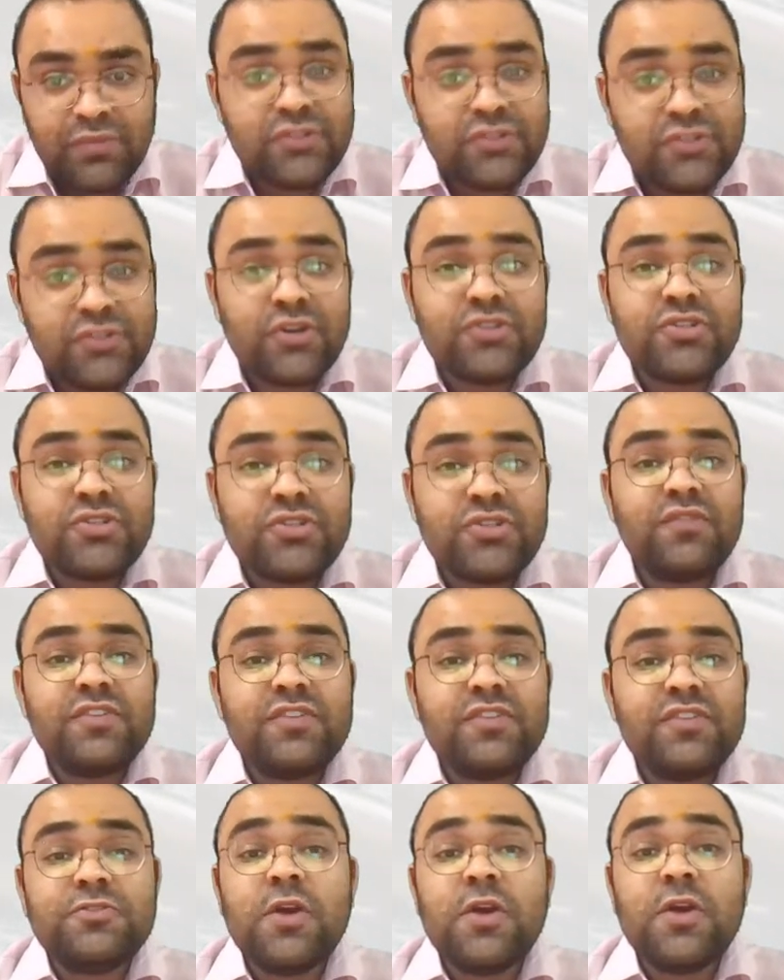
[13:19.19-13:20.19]
The structure
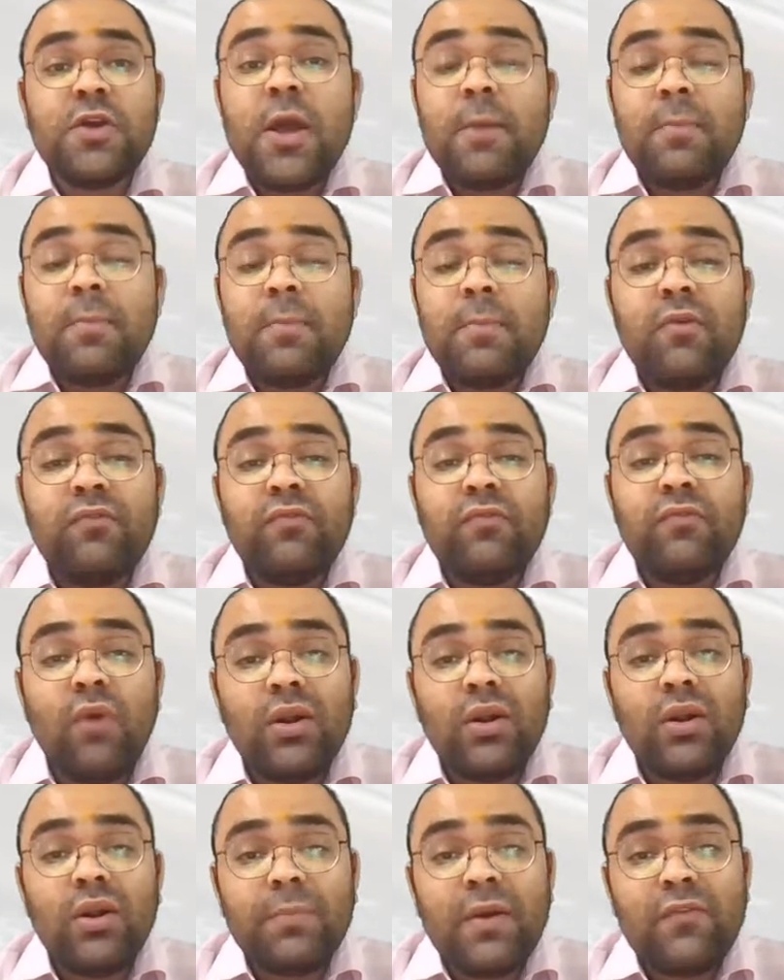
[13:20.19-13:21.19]
which may be
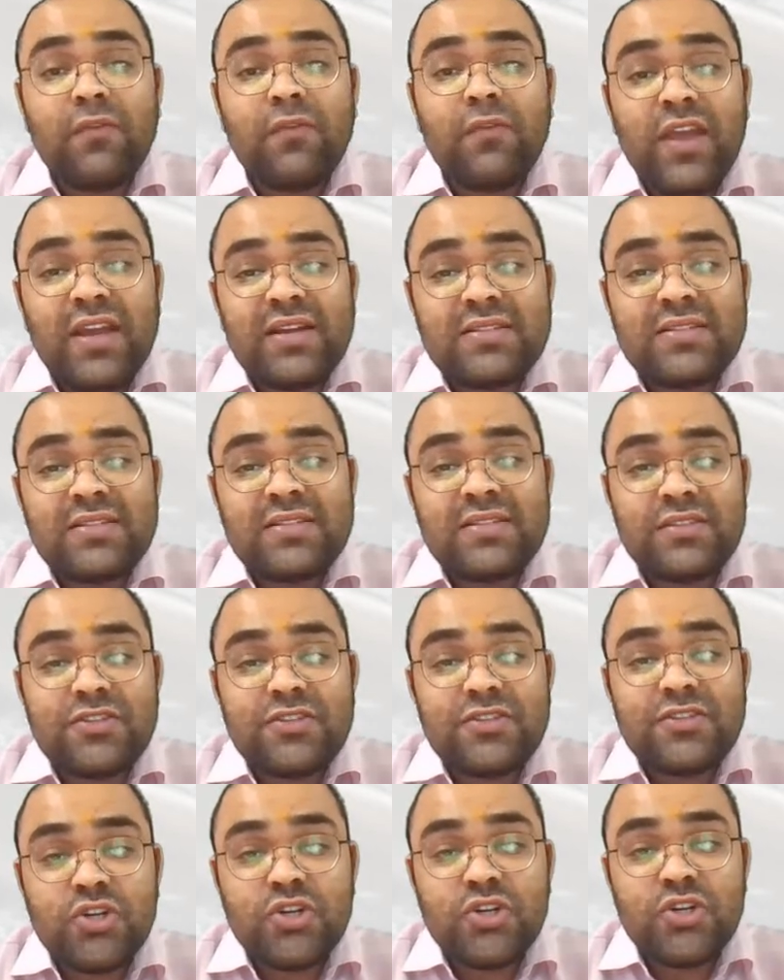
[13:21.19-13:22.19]
followed by wagons in
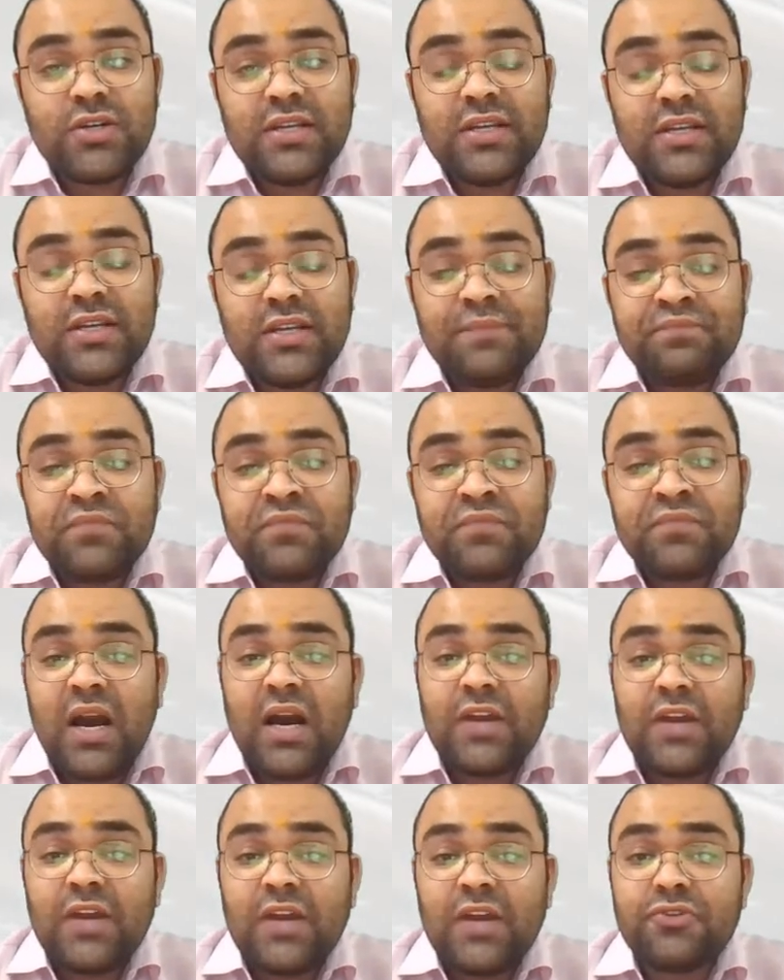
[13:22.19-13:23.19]
the journey
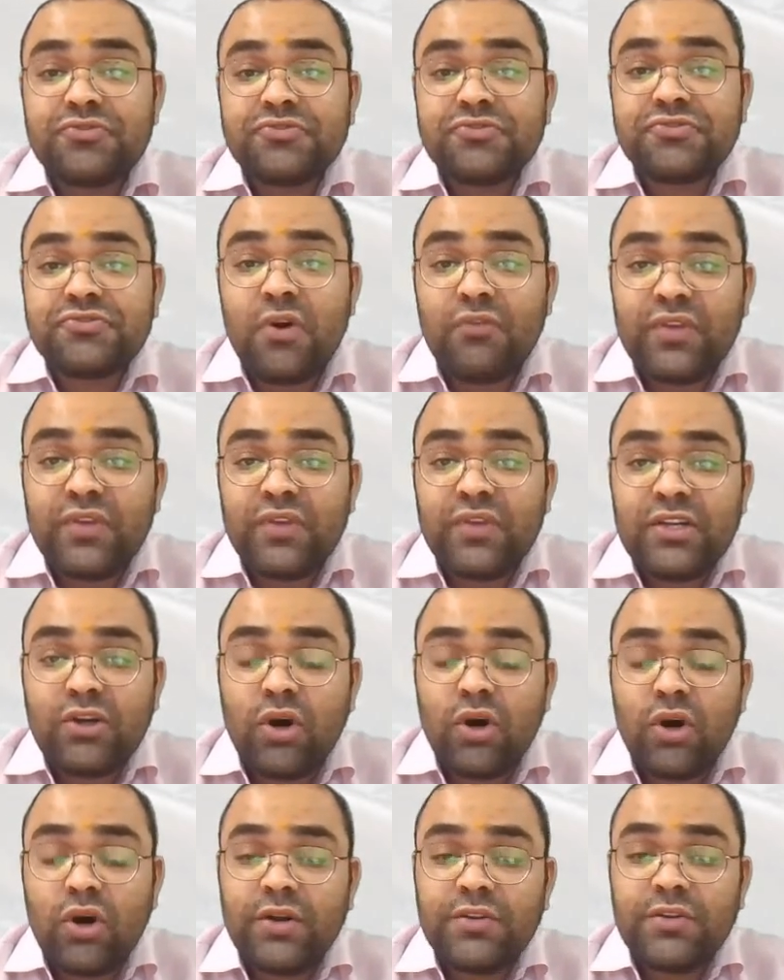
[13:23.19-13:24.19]
are, you know, soffit
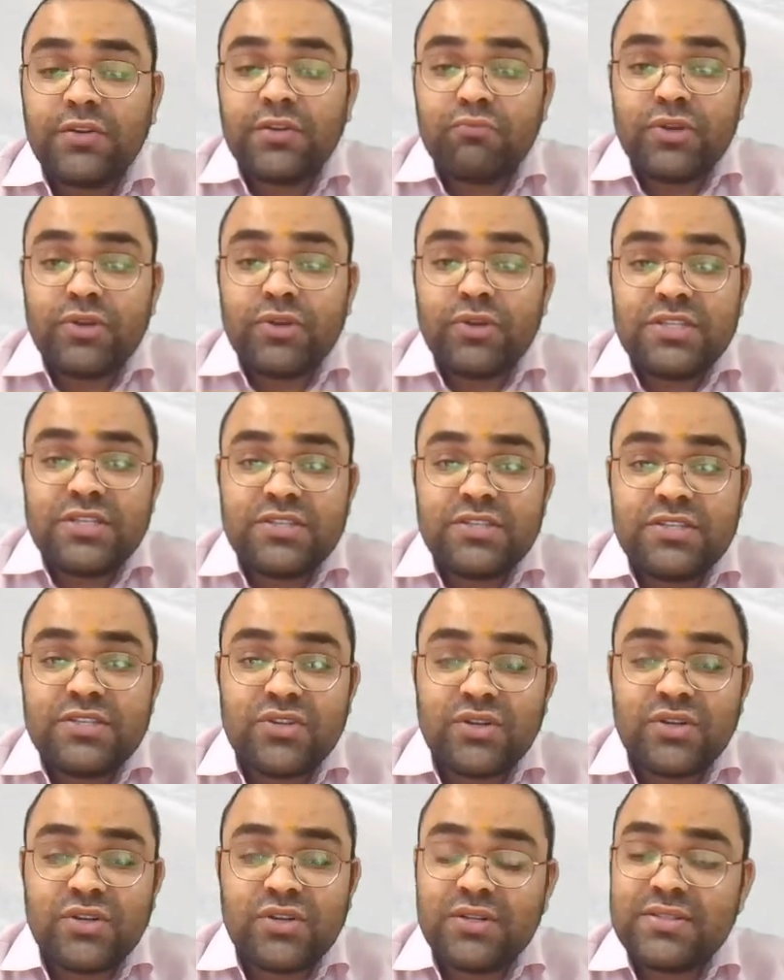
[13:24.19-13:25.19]
or the bridges,
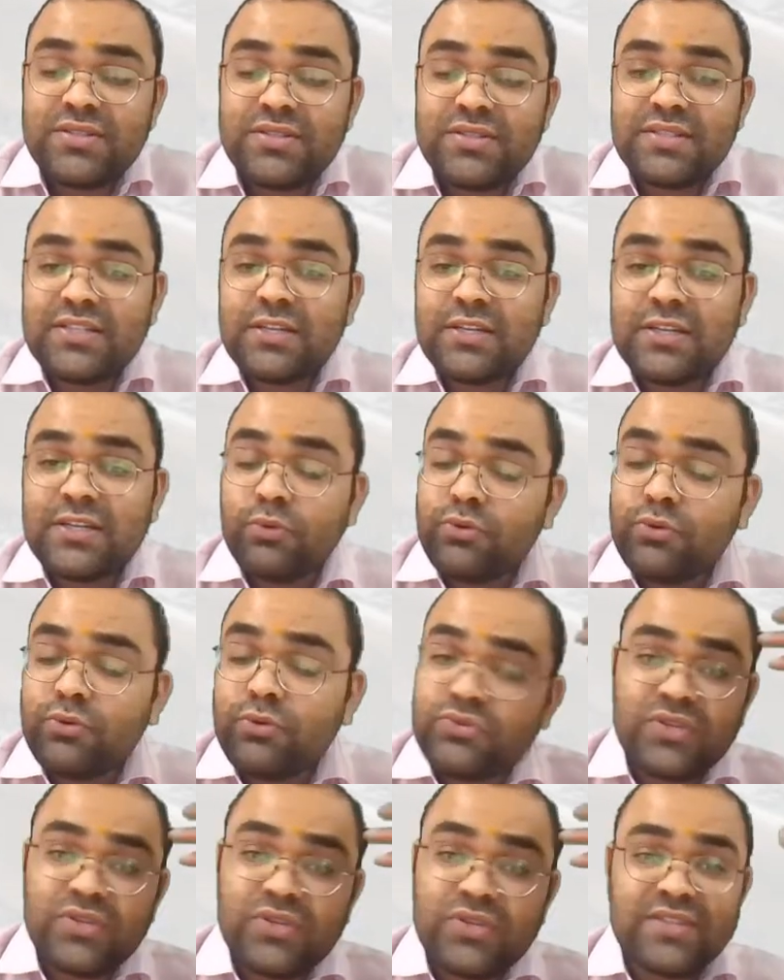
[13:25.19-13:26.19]
tunnels, signal
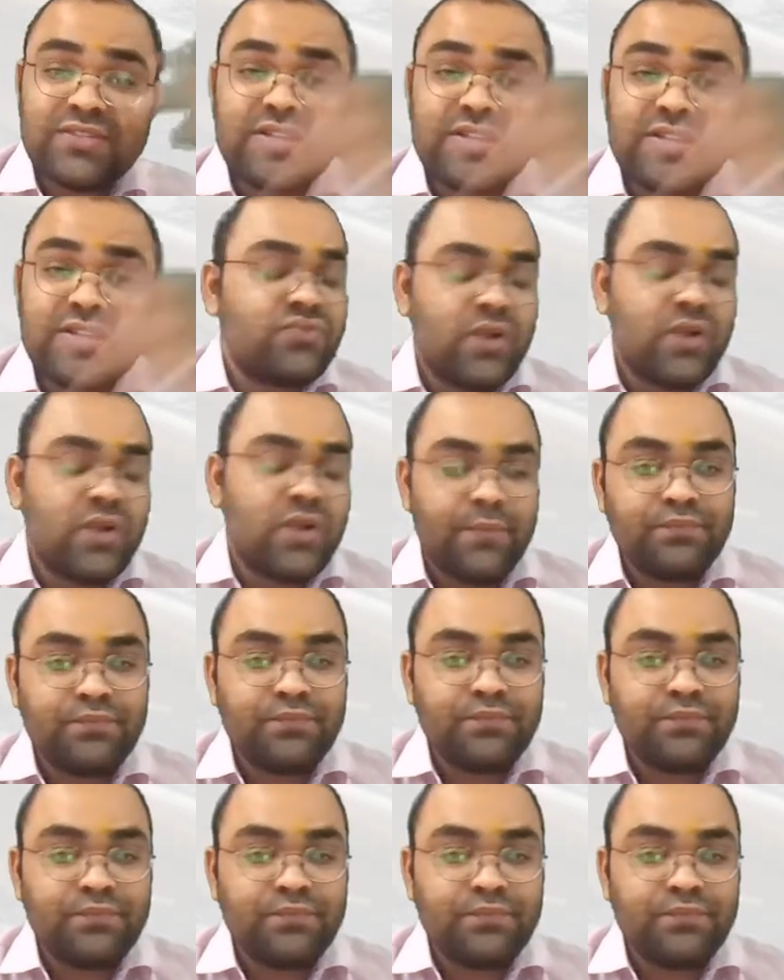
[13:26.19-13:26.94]
post, etc.